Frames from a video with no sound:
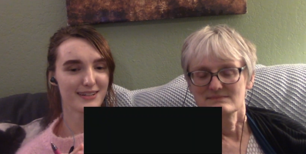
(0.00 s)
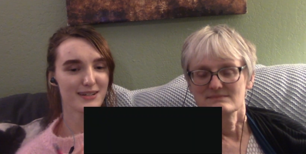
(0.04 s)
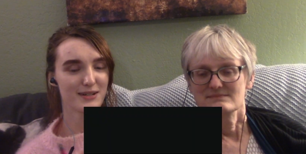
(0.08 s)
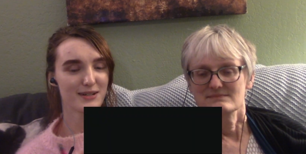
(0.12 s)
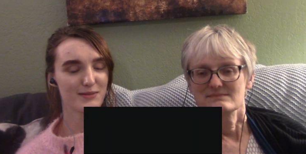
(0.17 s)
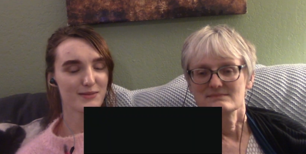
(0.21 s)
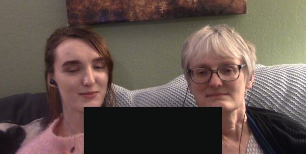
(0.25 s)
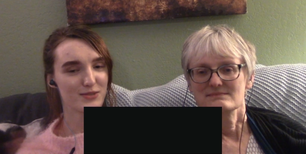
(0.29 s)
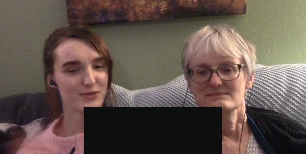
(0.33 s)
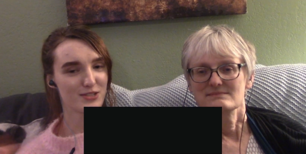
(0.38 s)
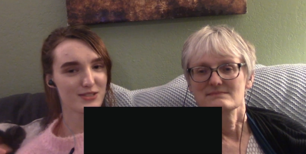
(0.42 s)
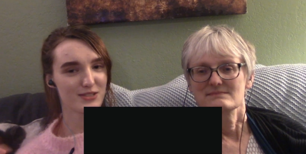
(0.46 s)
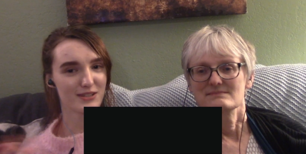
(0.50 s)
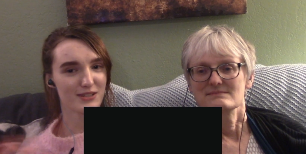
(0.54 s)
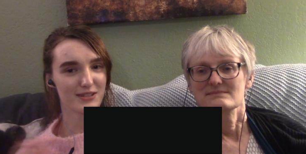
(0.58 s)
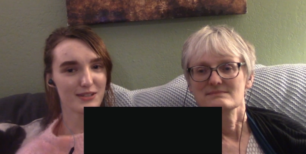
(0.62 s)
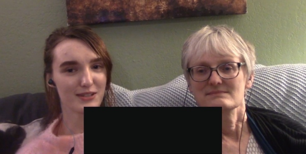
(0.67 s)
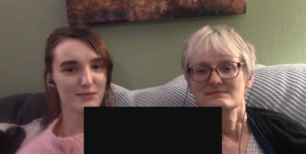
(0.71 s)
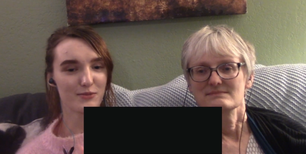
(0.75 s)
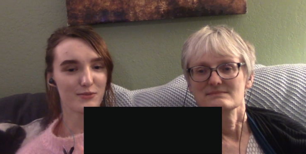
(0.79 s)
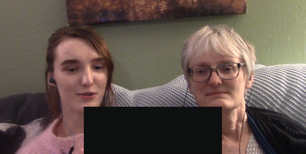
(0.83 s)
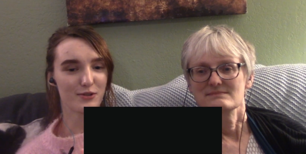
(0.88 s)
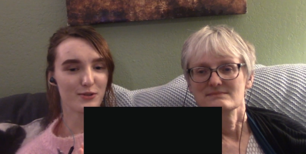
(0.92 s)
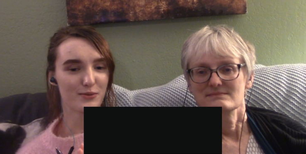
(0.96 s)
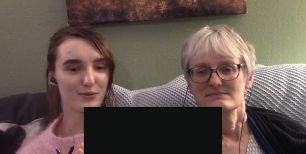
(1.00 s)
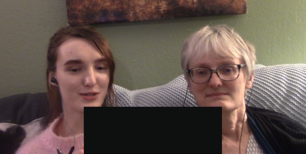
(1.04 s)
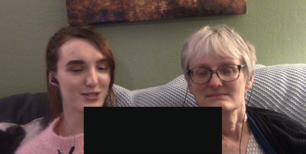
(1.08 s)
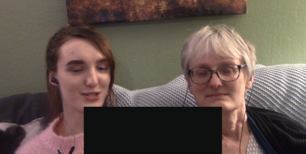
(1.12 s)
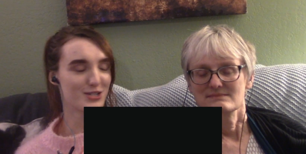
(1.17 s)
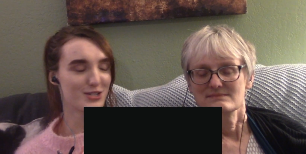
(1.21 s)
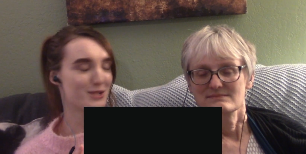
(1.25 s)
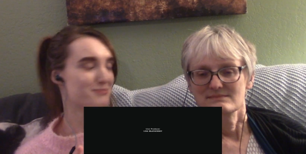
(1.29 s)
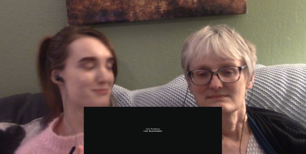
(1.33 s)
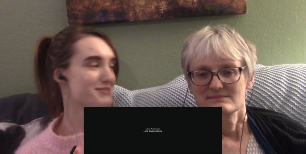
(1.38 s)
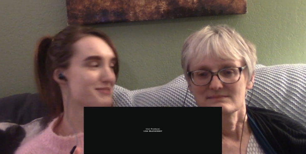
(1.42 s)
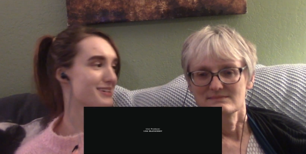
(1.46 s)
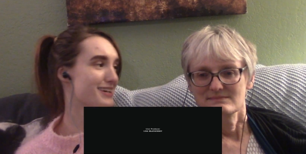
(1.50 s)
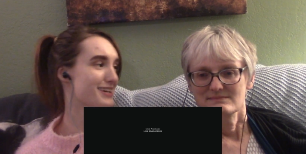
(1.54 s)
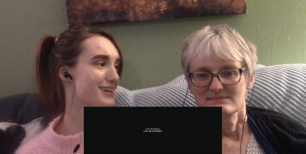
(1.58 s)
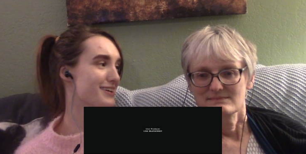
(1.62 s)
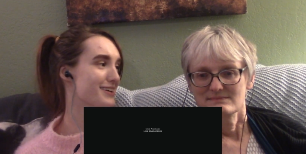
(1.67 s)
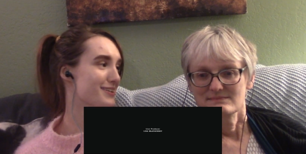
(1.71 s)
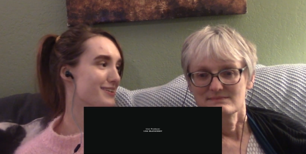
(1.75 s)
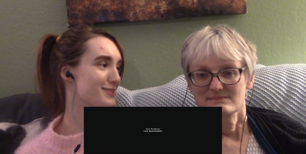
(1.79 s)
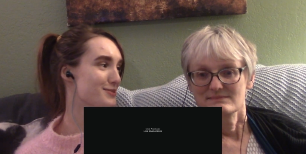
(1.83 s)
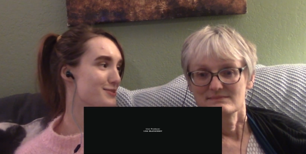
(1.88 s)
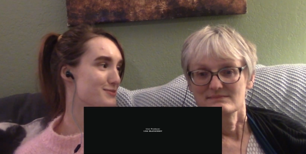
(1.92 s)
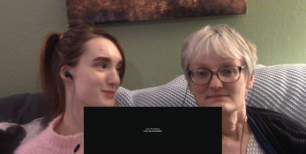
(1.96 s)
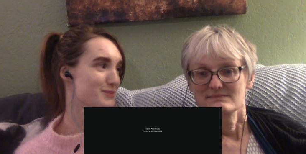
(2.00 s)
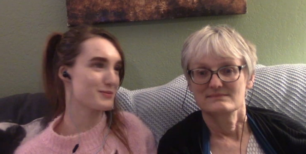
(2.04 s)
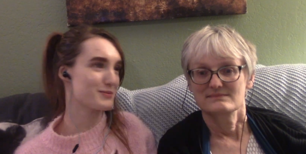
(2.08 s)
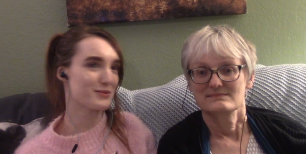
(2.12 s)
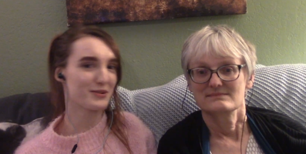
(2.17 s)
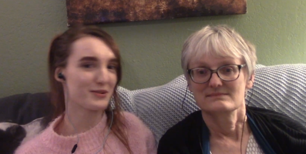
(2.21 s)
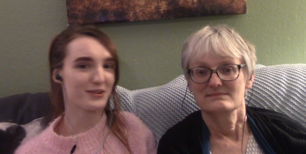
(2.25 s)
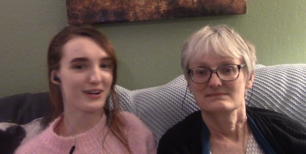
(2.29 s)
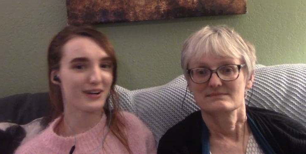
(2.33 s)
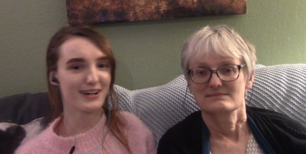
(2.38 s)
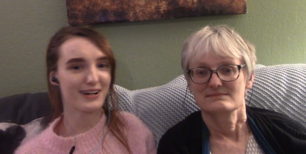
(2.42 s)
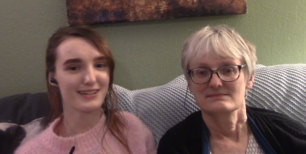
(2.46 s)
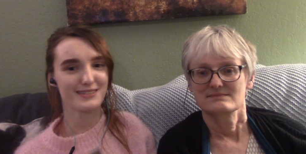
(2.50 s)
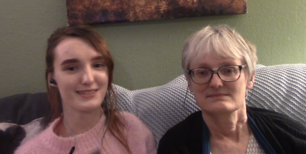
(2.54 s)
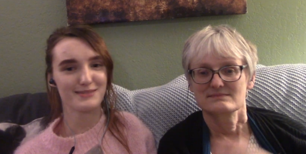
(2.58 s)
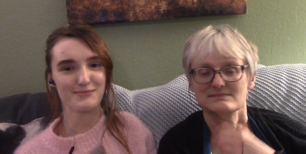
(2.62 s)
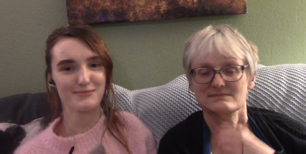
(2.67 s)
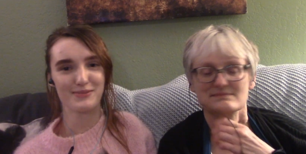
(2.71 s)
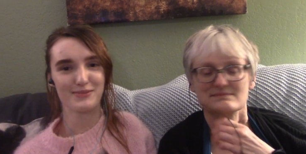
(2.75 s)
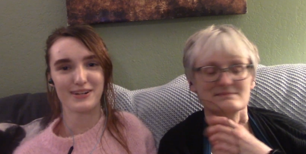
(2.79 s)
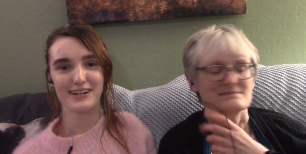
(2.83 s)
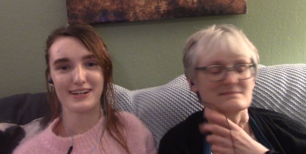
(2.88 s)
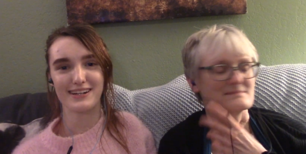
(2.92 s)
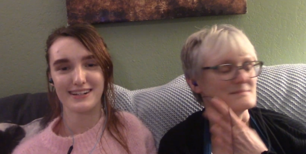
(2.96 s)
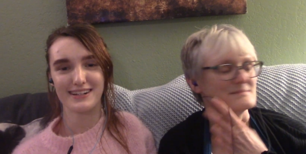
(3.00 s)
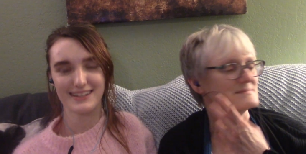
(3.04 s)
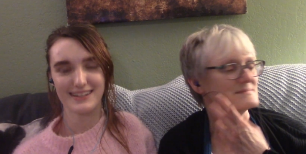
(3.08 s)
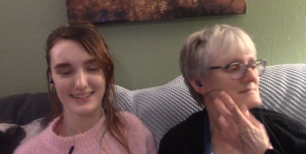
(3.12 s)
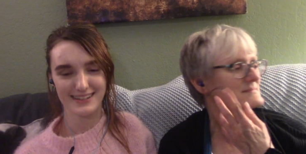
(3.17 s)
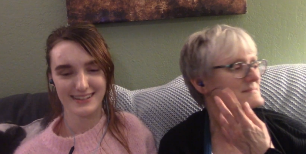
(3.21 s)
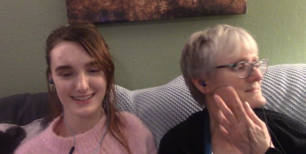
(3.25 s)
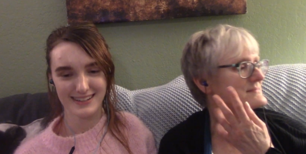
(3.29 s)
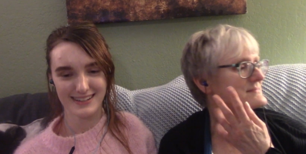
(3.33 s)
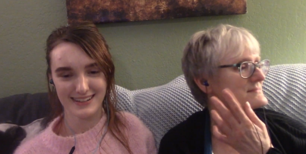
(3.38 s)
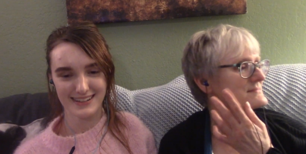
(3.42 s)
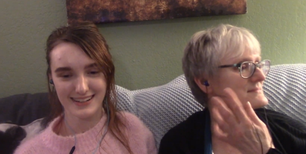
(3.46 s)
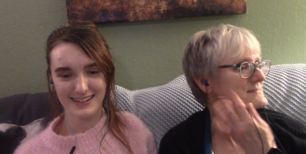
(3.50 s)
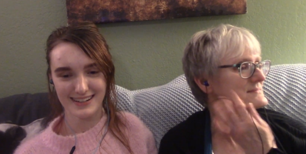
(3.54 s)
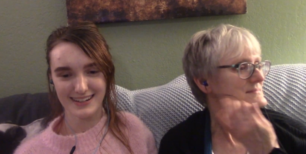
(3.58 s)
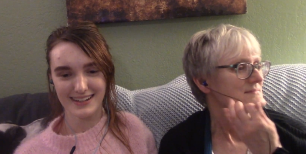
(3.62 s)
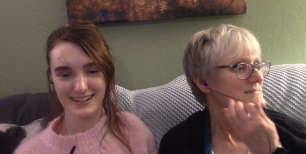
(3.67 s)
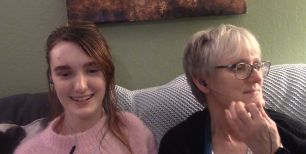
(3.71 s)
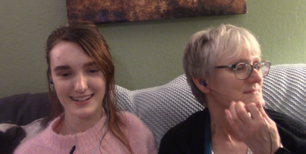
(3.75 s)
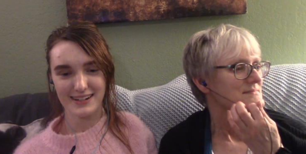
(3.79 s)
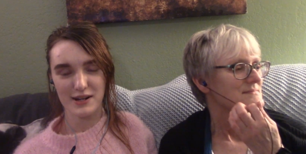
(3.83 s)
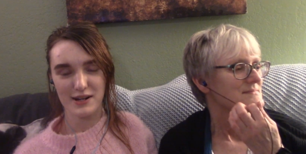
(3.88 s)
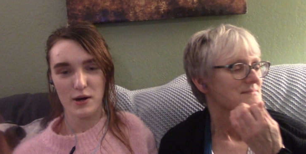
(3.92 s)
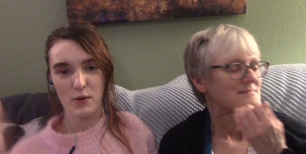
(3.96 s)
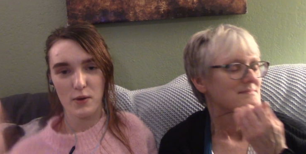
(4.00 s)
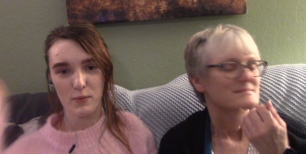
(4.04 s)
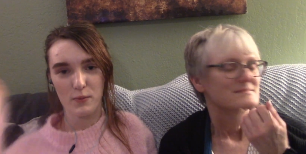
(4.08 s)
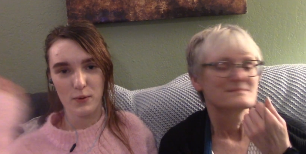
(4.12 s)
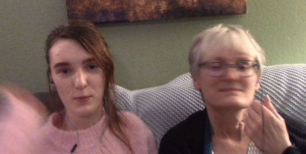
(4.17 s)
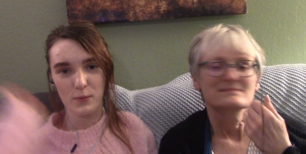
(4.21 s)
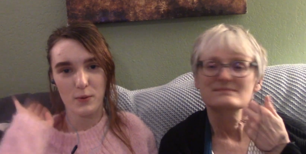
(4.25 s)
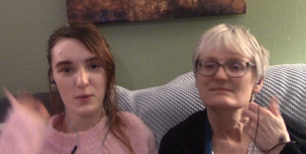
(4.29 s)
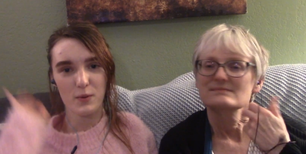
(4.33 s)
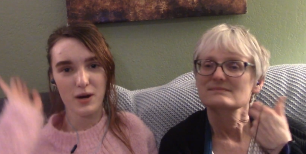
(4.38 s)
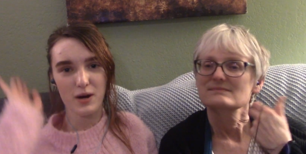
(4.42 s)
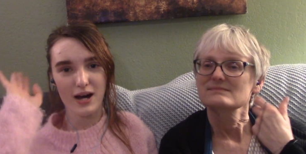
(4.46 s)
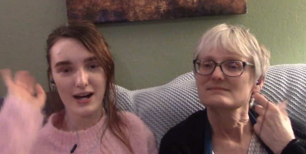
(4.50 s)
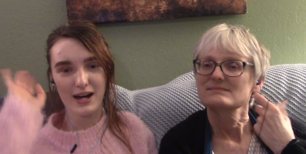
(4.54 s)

Speaker 1: But she's gonna need more than one ship to get all those people across, but... What?